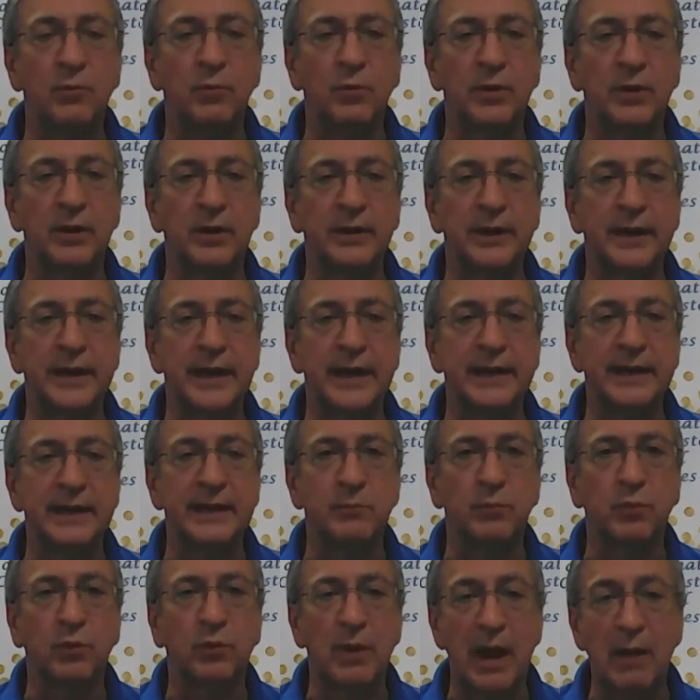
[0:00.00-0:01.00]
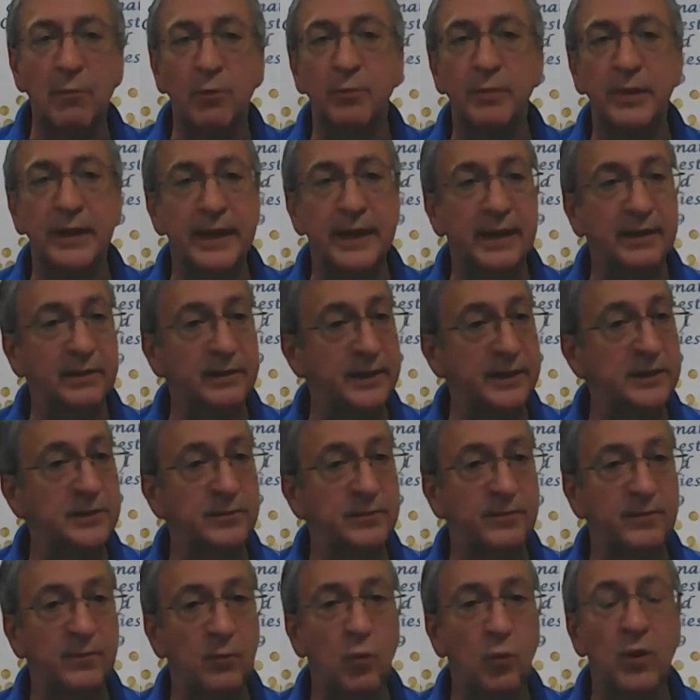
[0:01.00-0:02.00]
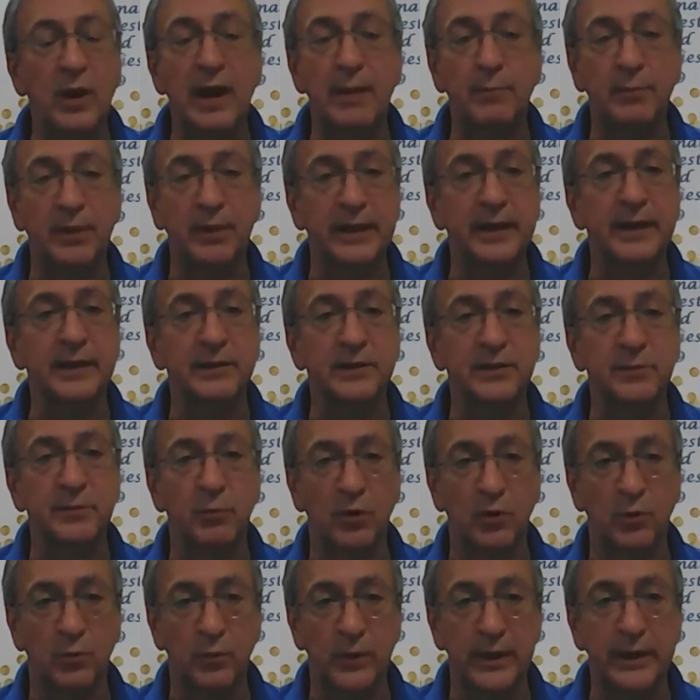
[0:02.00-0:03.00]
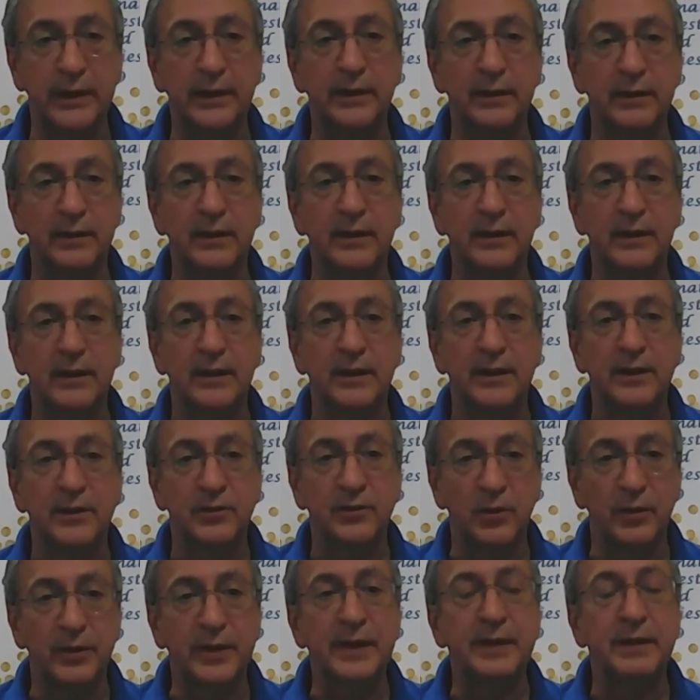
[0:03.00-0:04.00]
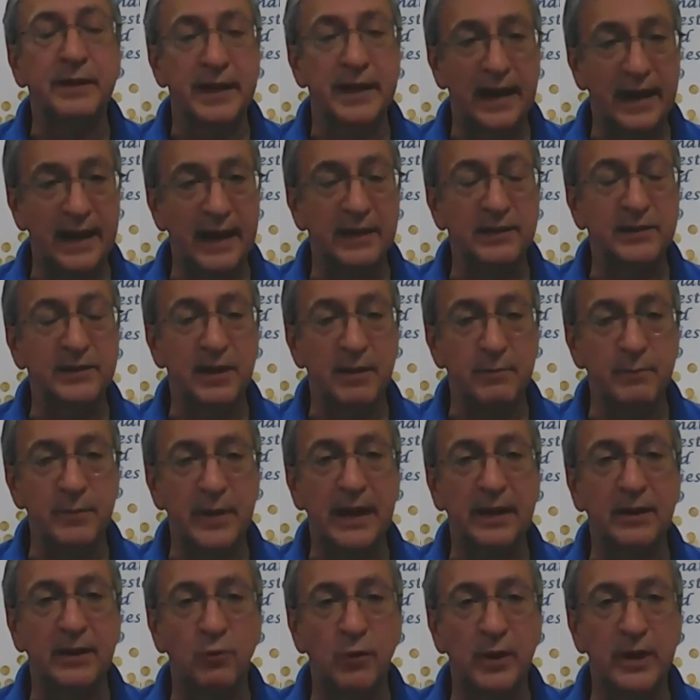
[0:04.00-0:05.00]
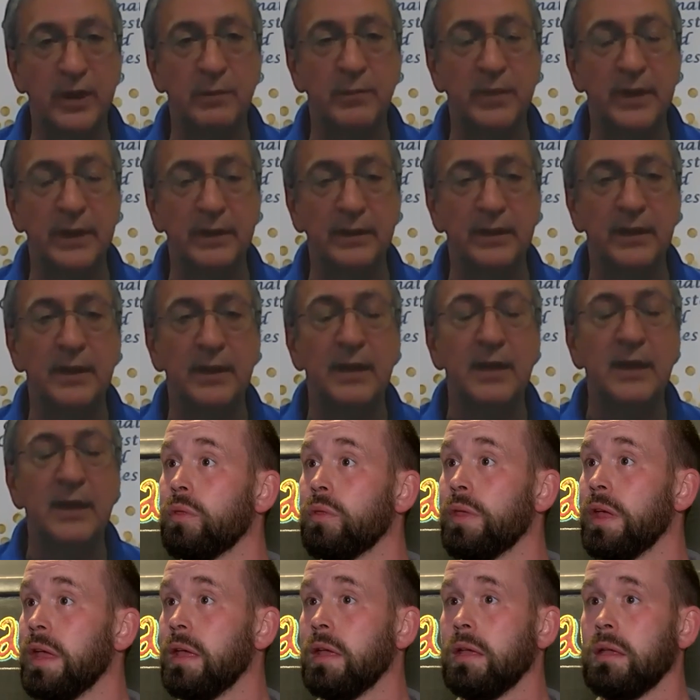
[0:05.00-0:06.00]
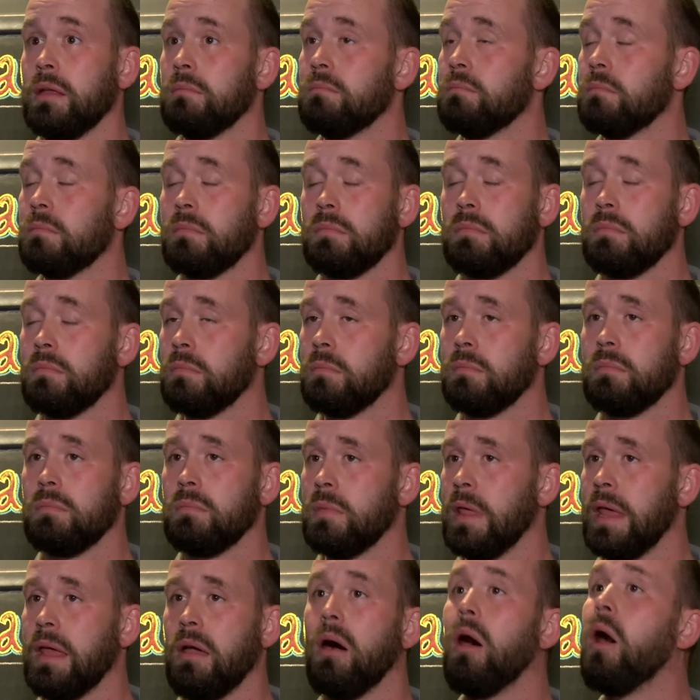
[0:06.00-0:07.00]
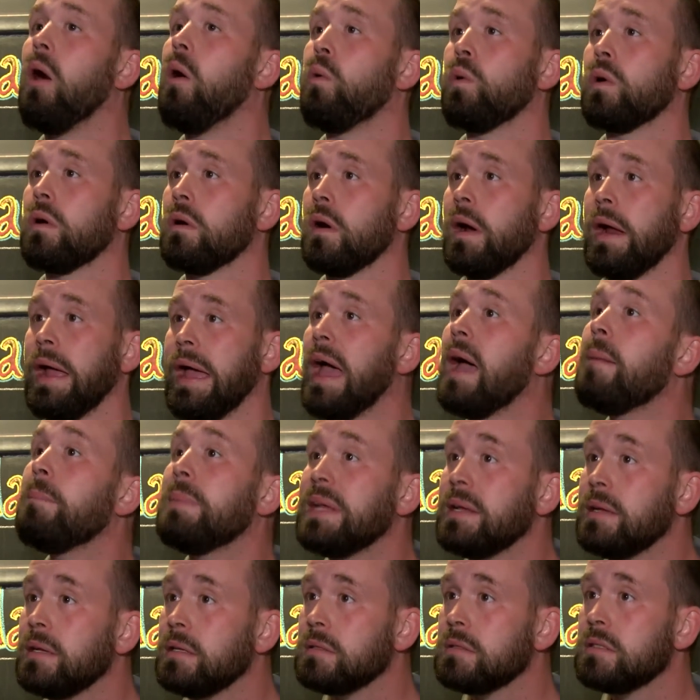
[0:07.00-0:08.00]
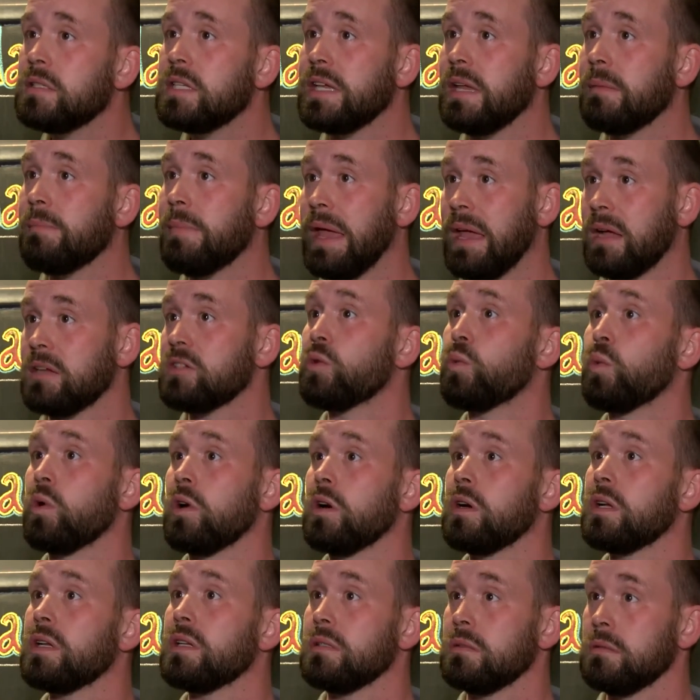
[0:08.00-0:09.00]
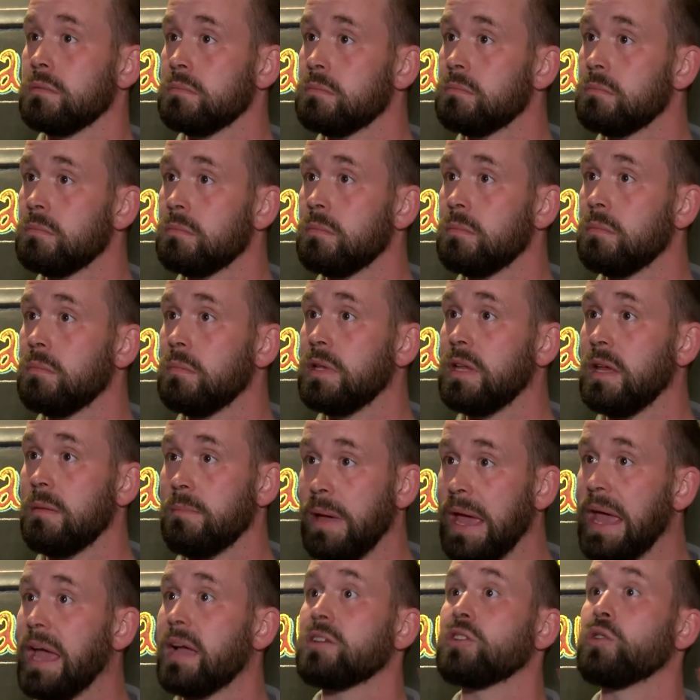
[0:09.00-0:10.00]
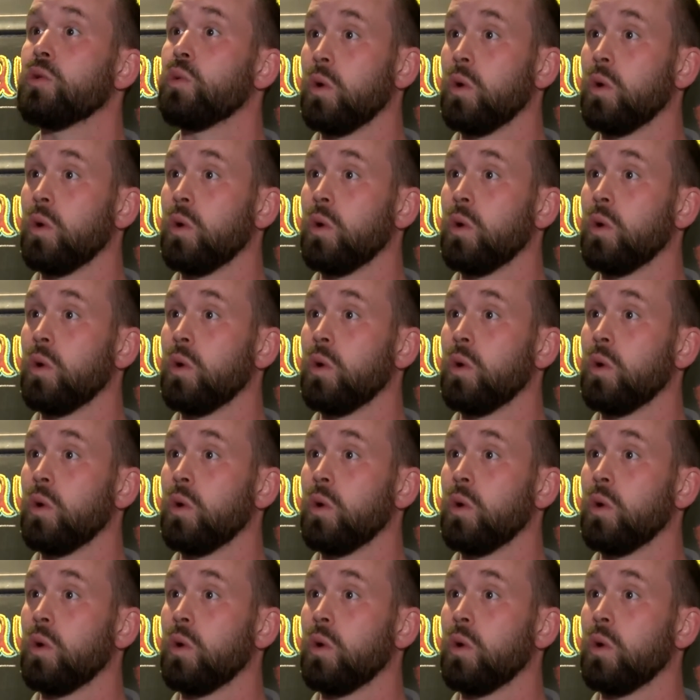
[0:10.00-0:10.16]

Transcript: We're getting probably at least four applicants per week. So that, that has come back quite a bit. They they all were happy to get back to work and get back to